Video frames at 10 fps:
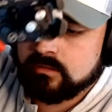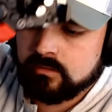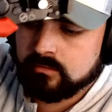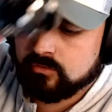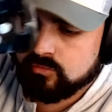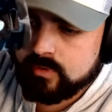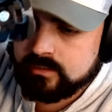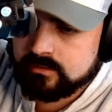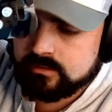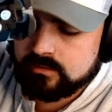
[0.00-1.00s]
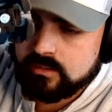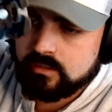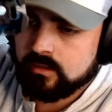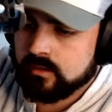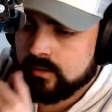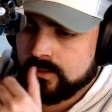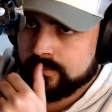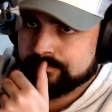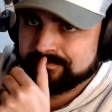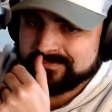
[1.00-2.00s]
are great.
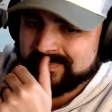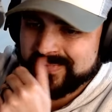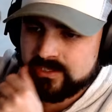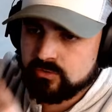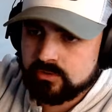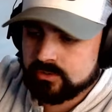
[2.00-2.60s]
You can